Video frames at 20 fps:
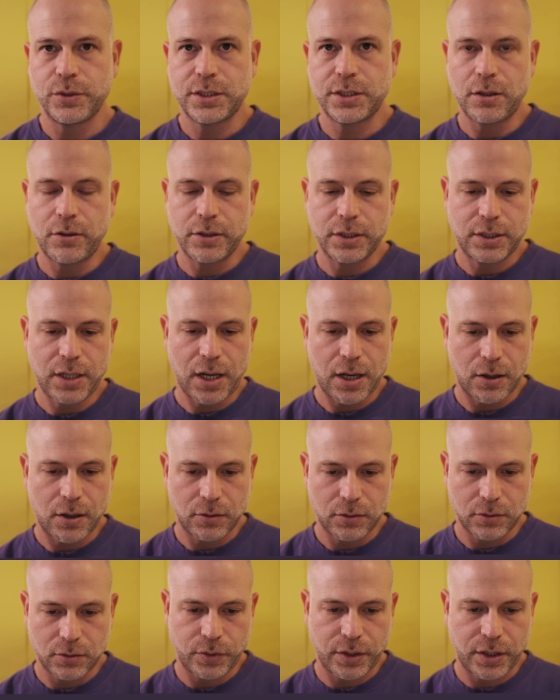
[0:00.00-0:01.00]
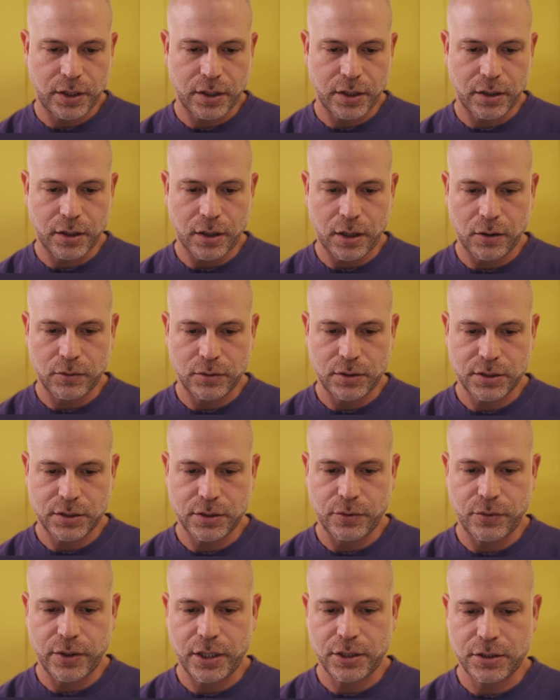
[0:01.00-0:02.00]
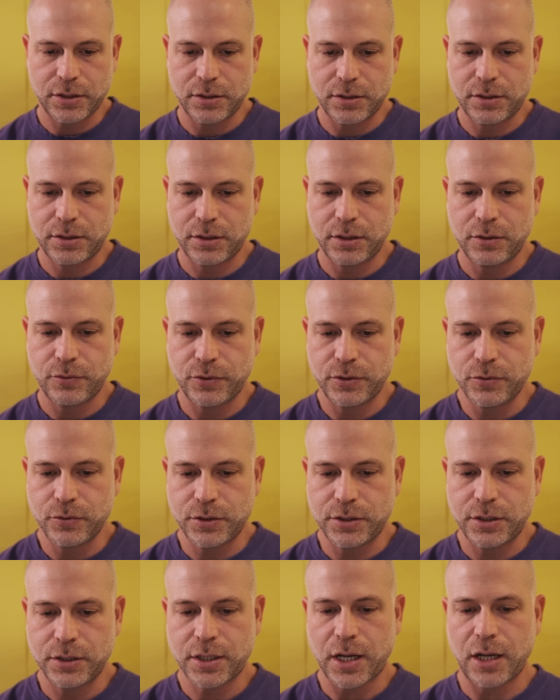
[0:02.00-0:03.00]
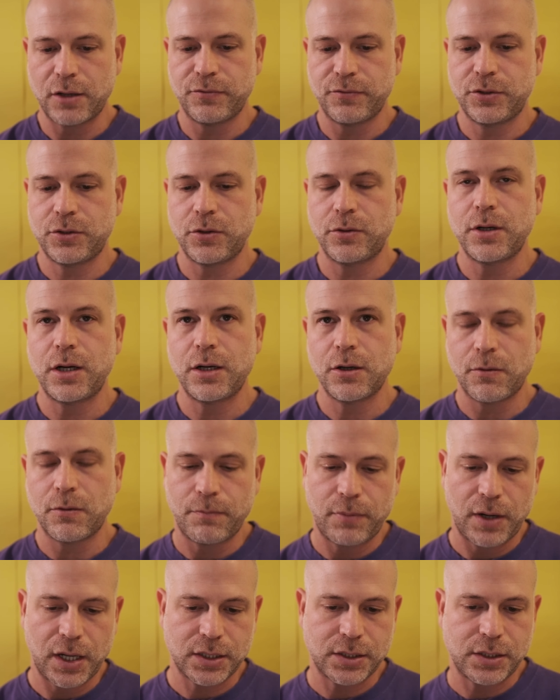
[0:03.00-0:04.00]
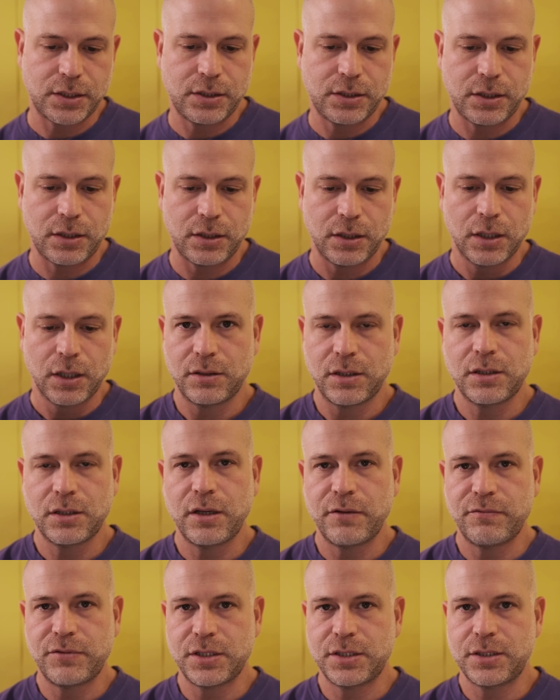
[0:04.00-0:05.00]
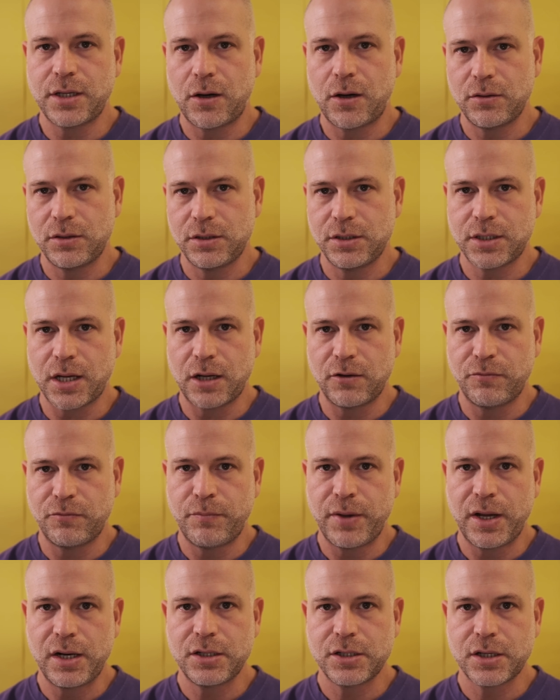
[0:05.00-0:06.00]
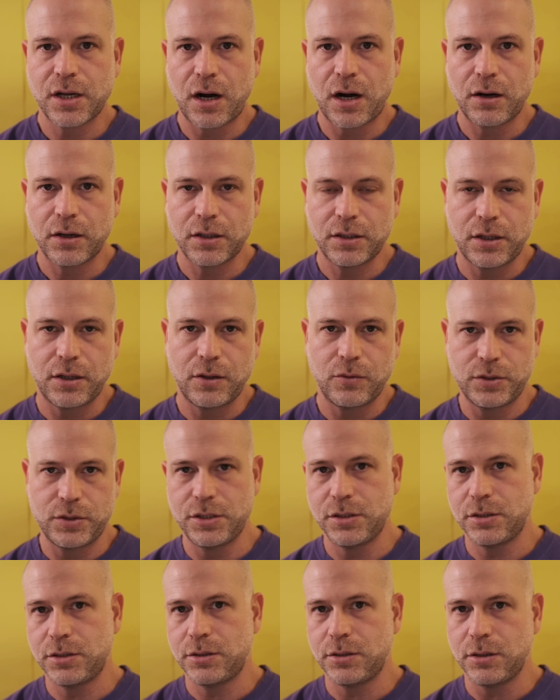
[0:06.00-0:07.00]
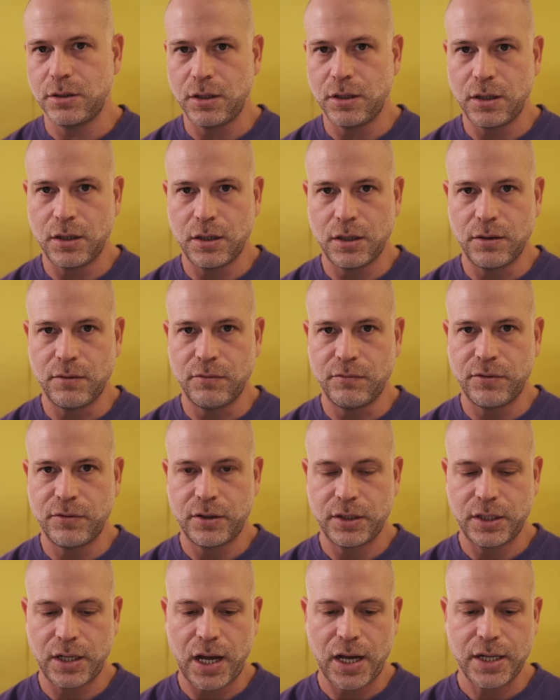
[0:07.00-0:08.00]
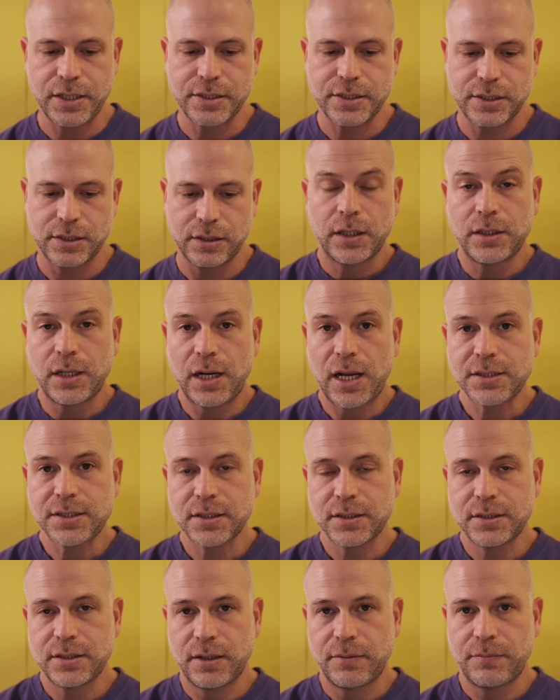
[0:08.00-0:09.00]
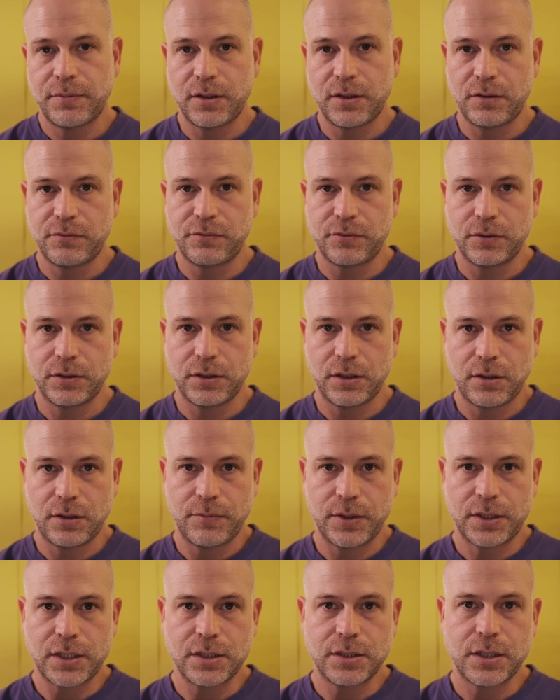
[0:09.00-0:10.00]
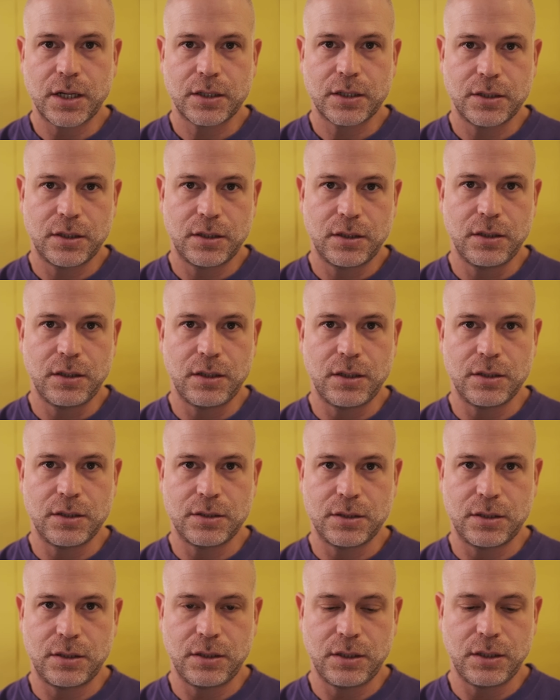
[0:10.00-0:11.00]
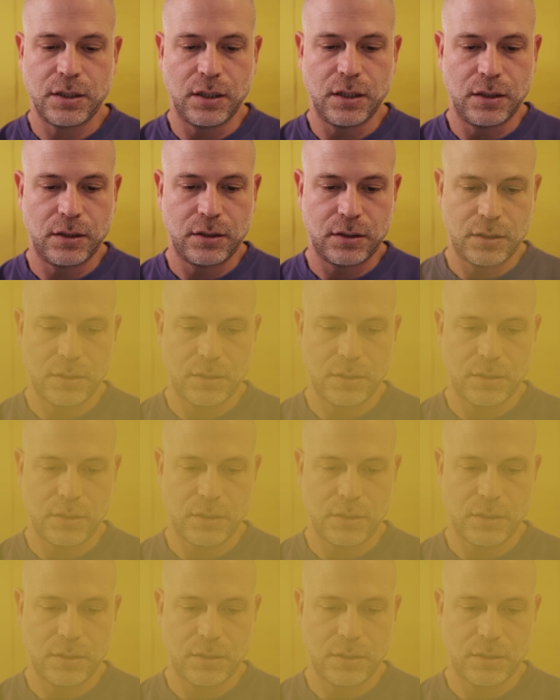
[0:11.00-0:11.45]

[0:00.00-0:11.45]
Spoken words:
slow it down, we hear how the serrations introduce this kind of tonal complexity that give the sound this kind of bellish character, which is very nice. And the last example for the metal section is a needle.